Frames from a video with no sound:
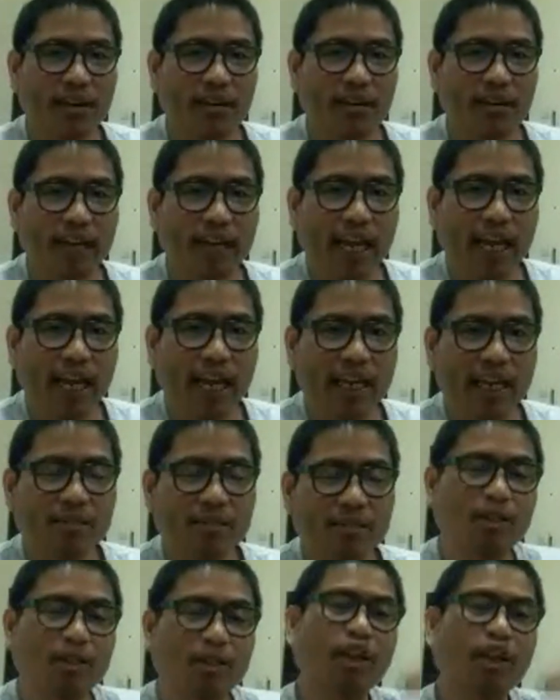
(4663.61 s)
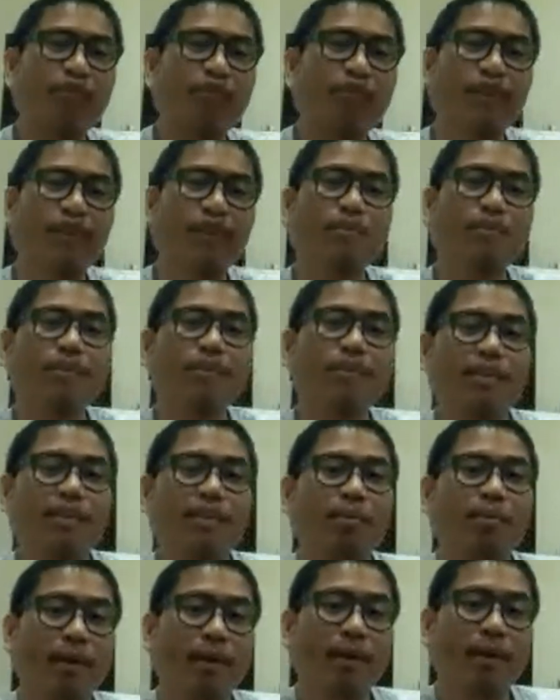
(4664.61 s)
Okay, especially vitamin C
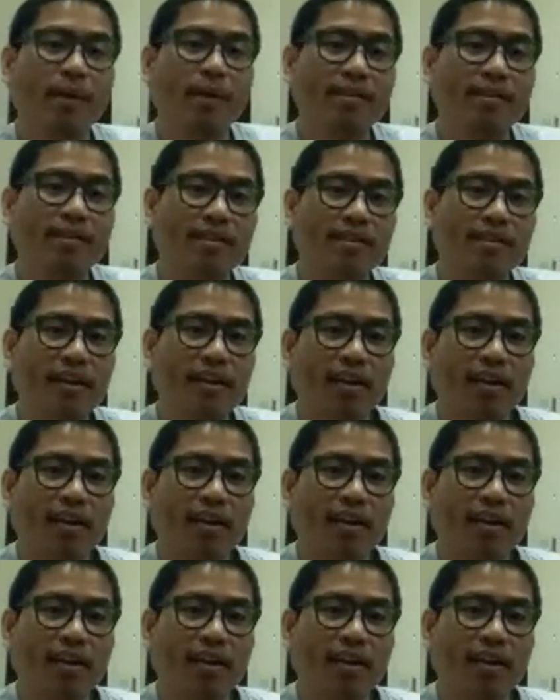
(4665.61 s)
supplements.